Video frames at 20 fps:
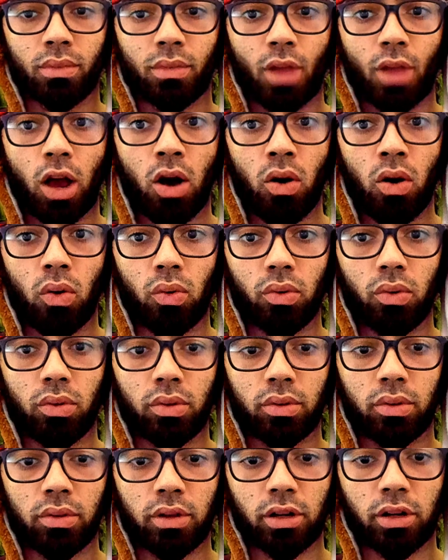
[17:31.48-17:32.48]
Oh,
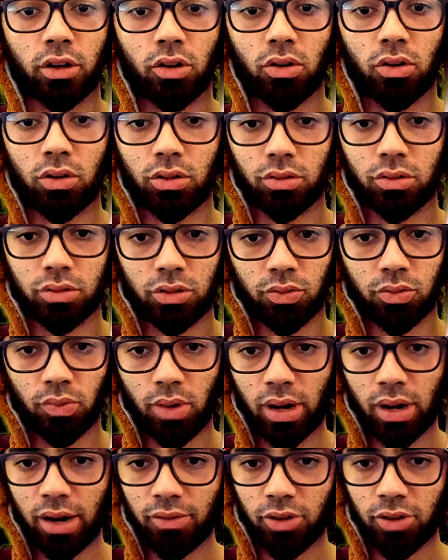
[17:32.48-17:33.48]
there goes
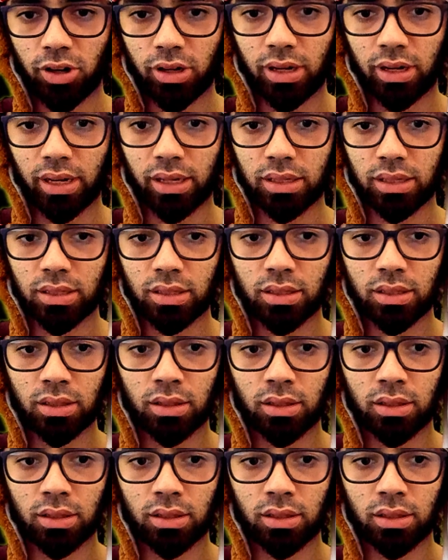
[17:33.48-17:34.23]
whatever it is.